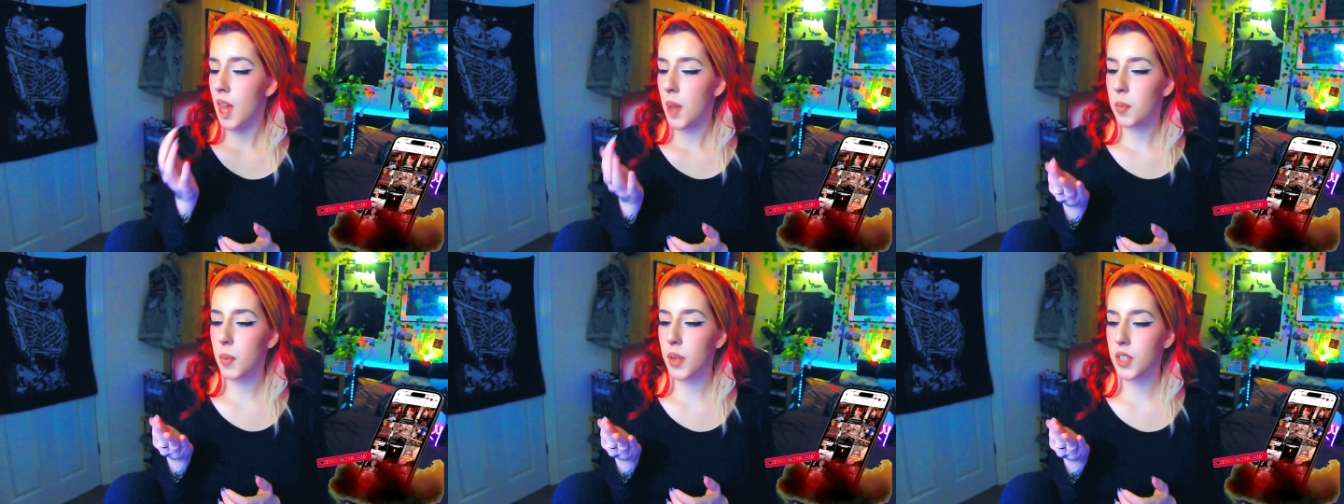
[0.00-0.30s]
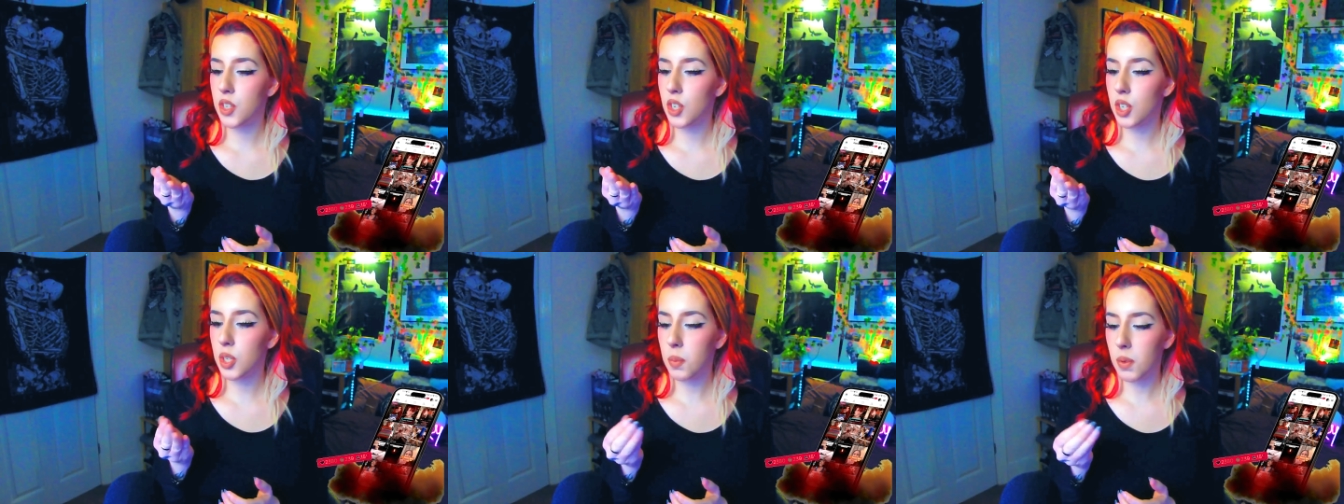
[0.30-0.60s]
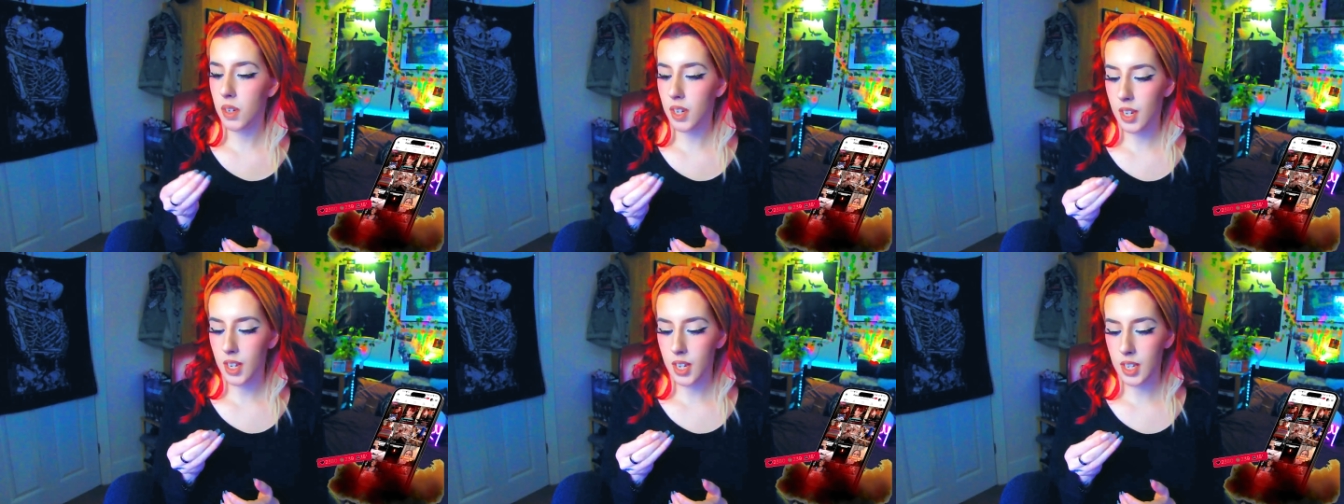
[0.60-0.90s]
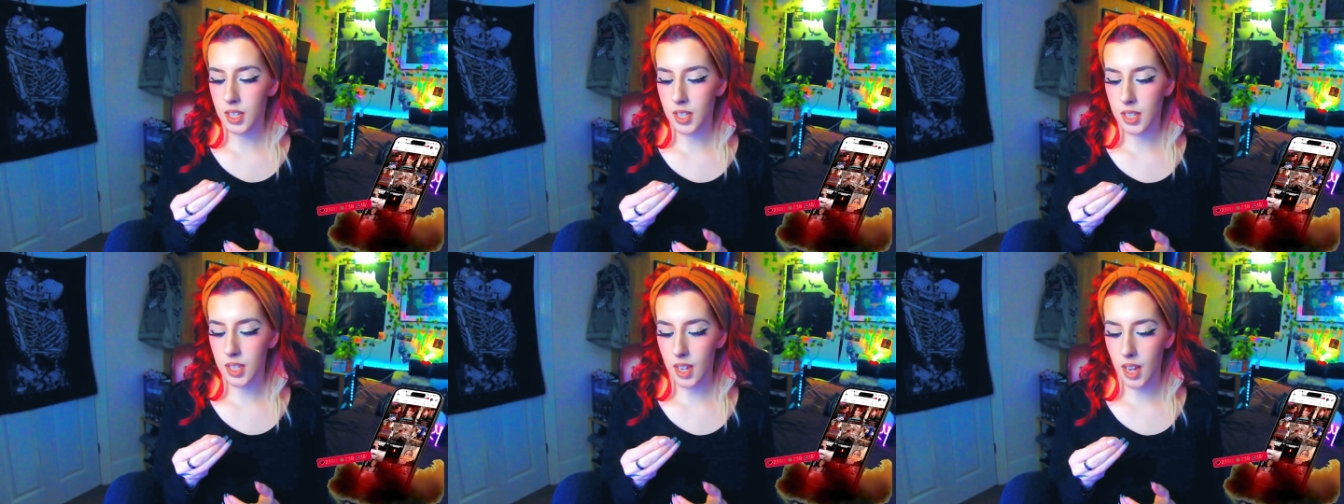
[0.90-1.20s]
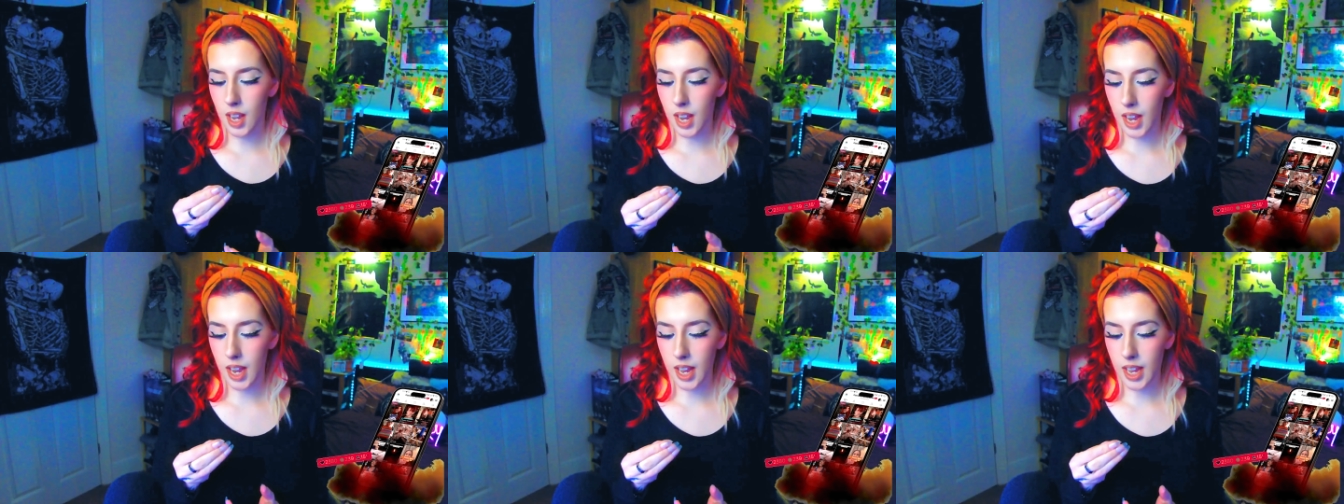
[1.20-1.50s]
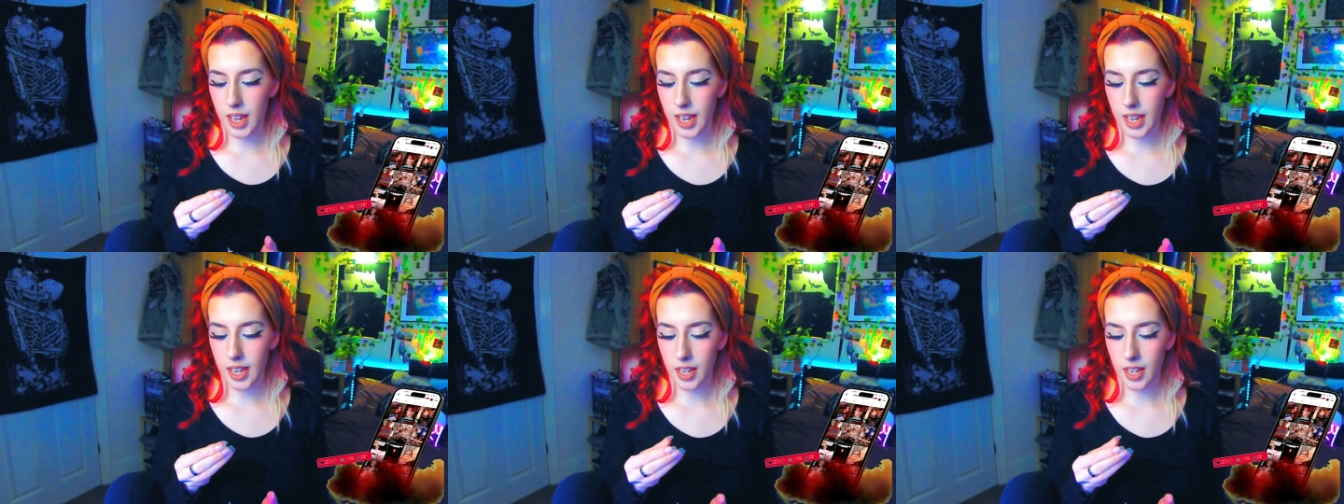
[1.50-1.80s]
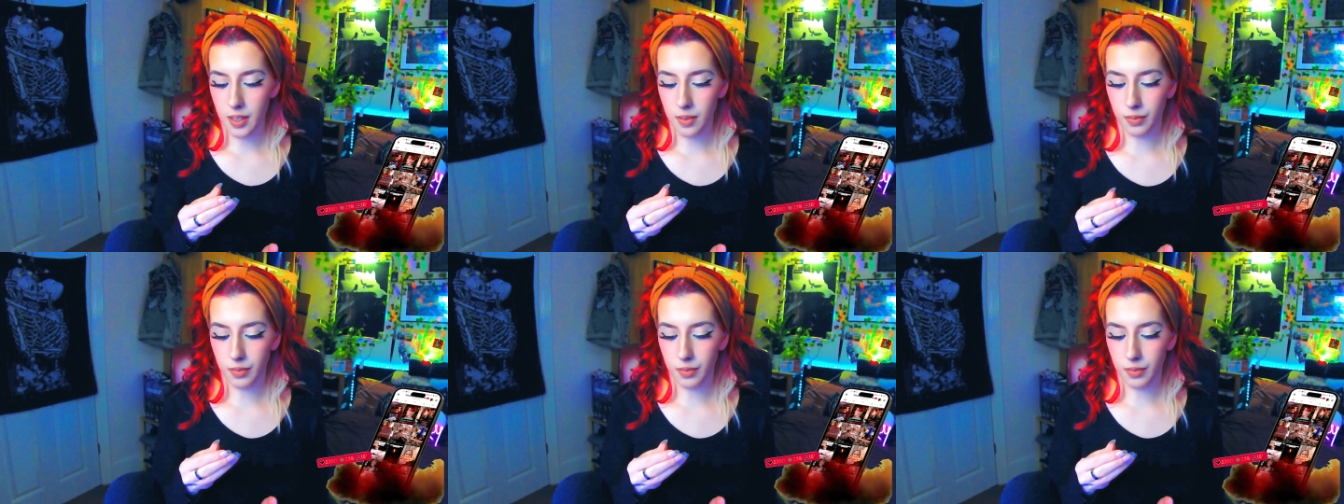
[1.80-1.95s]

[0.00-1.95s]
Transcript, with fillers: but just because I